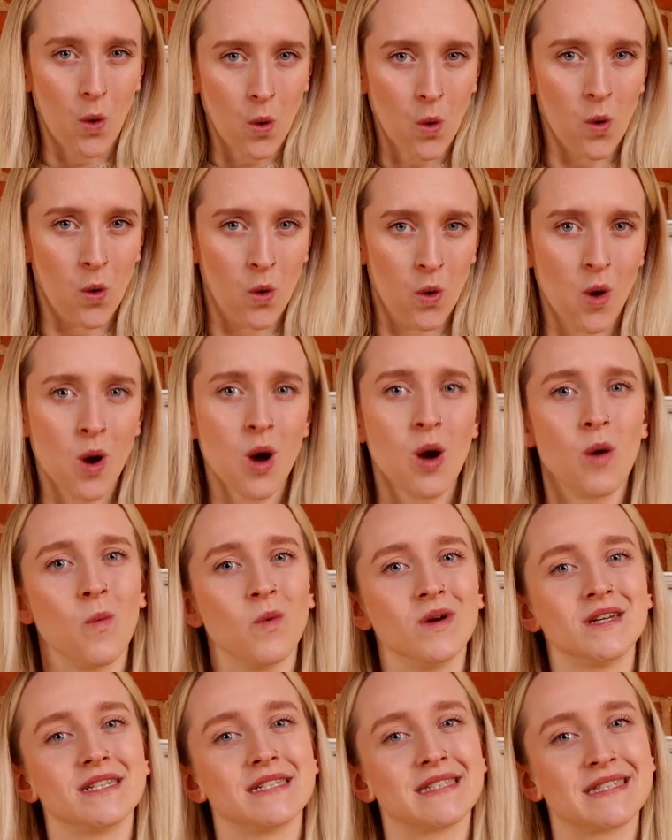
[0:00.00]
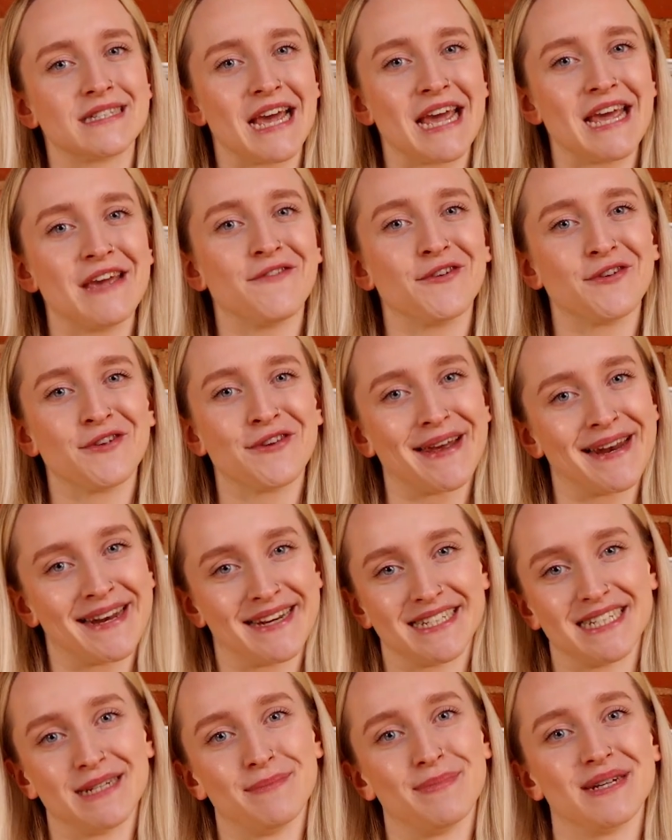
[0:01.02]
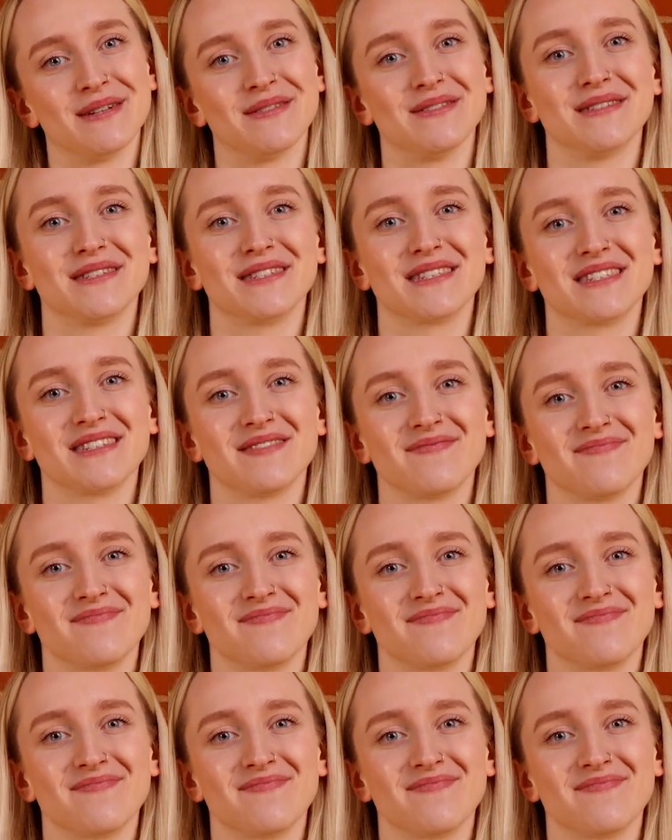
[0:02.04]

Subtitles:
or want to save on your energy bills.